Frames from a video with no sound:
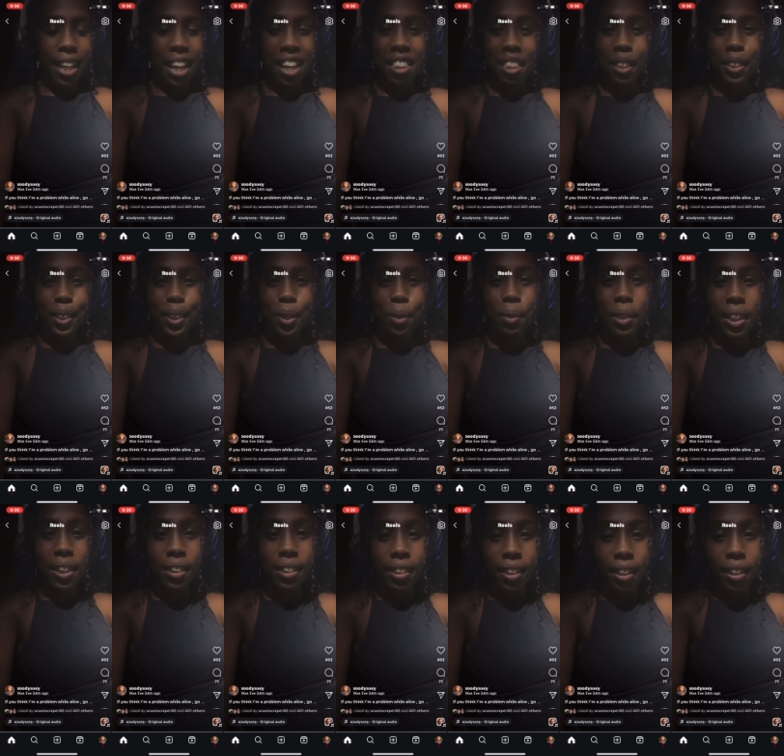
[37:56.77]
Death is too
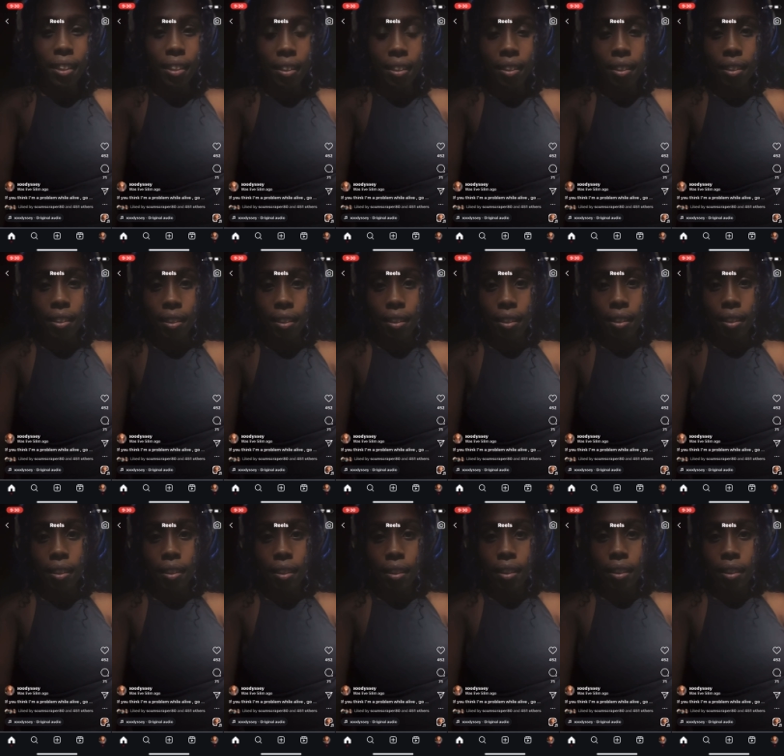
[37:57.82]
easy
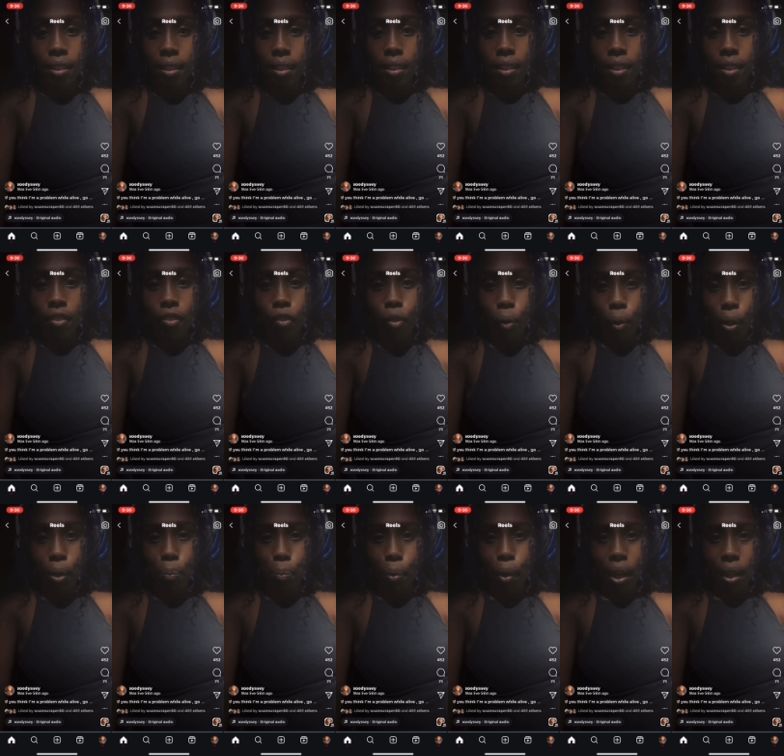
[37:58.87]

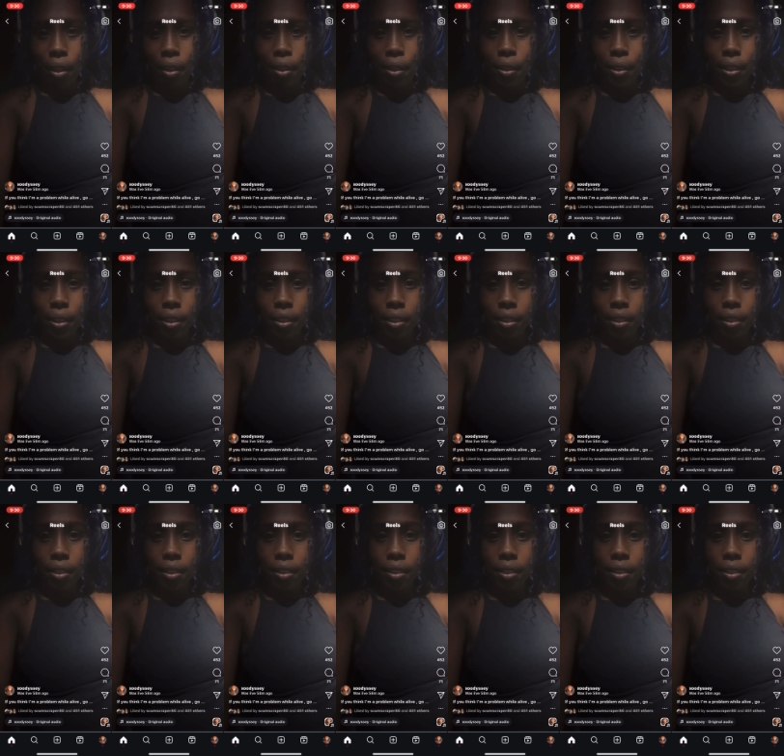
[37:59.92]
for predators.
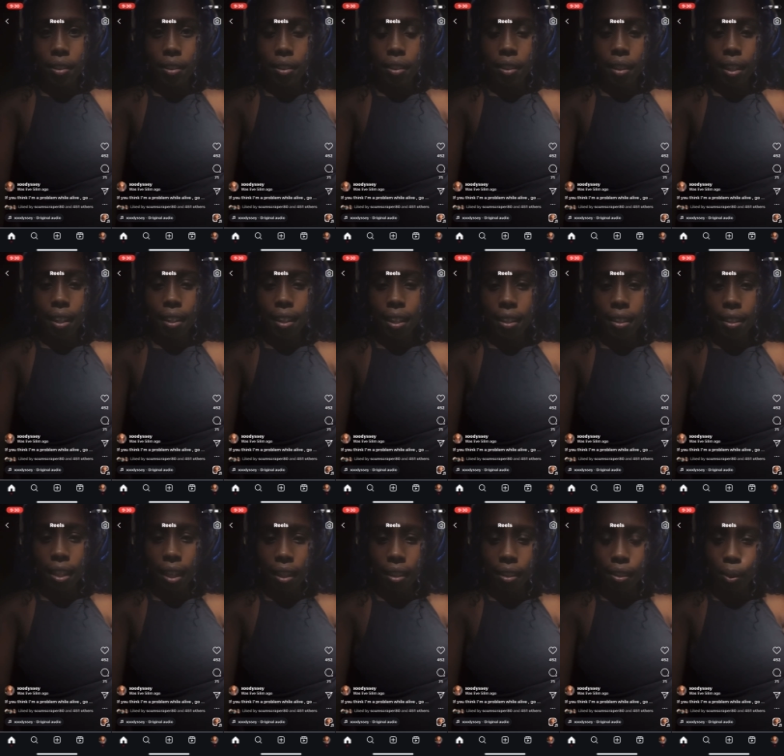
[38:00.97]
I
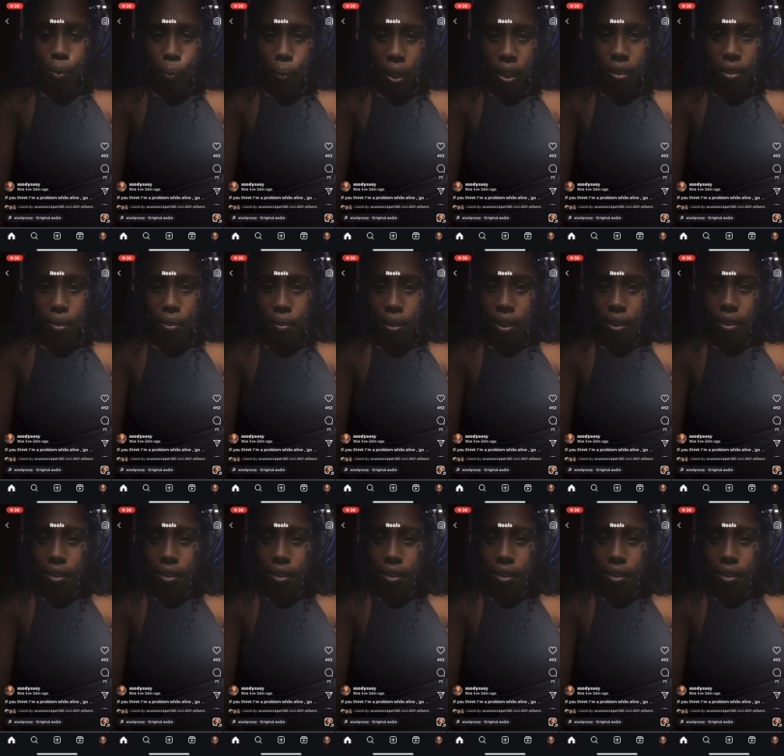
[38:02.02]
think death is way too